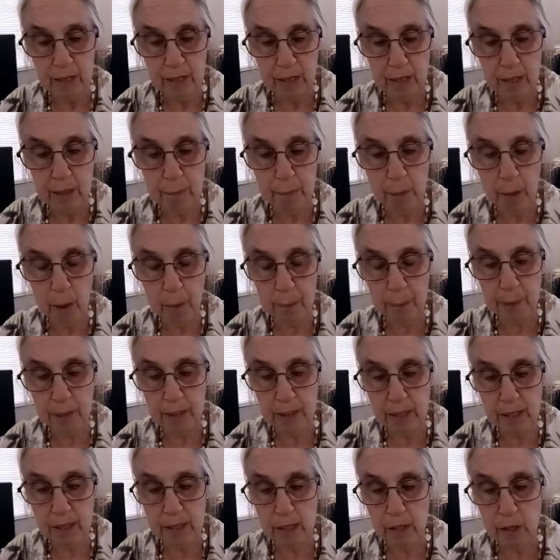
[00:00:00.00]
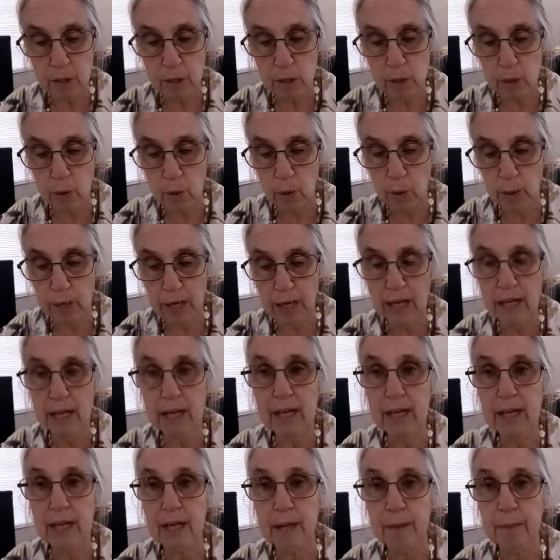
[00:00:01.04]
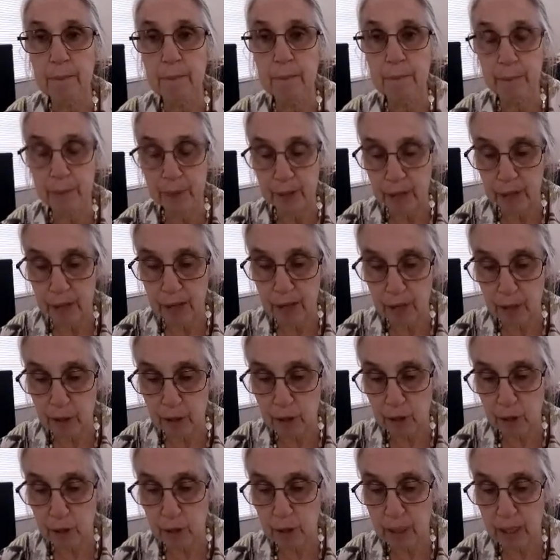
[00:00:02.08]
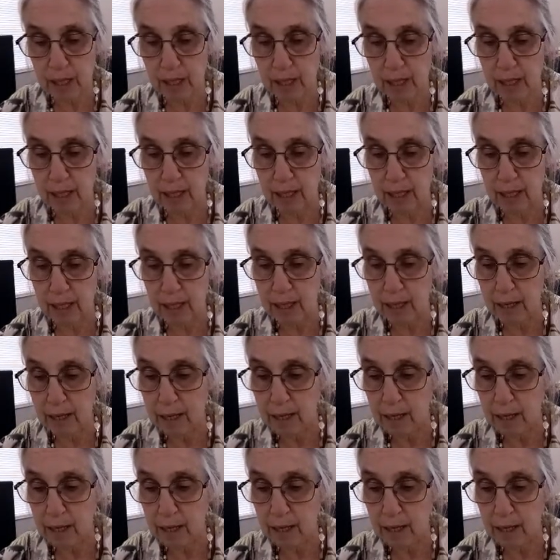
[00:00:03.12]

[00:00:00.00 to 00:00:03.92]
the populace saw in him a new king,